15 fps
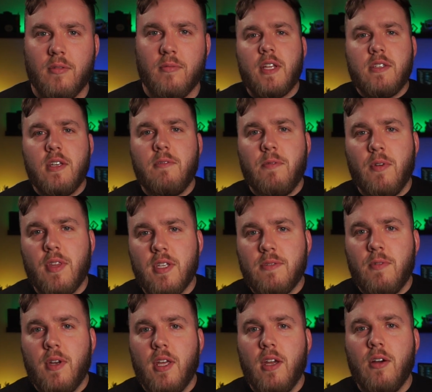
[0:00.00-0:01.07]
That's it for this
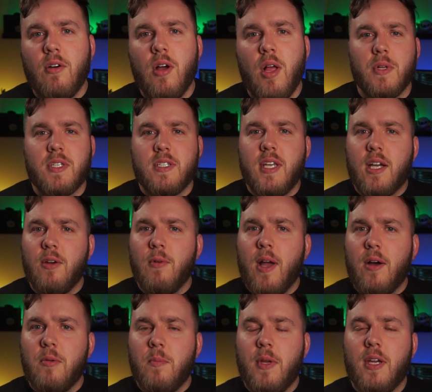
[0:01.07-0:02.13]
video, but stick
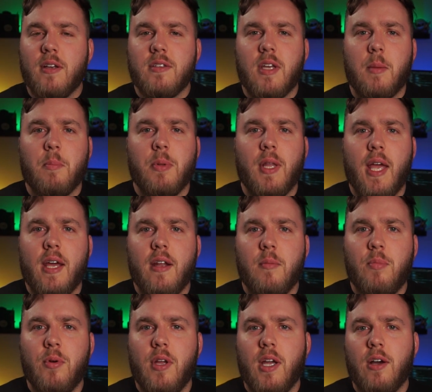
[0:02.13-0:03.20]
around because I plan on
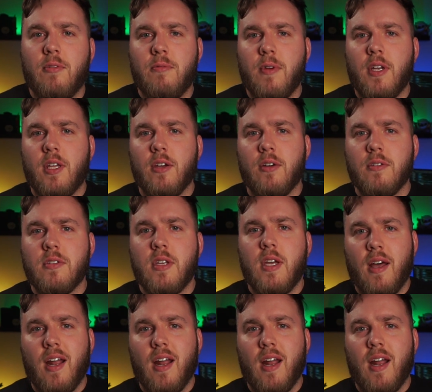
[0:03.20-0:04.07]
putting out videos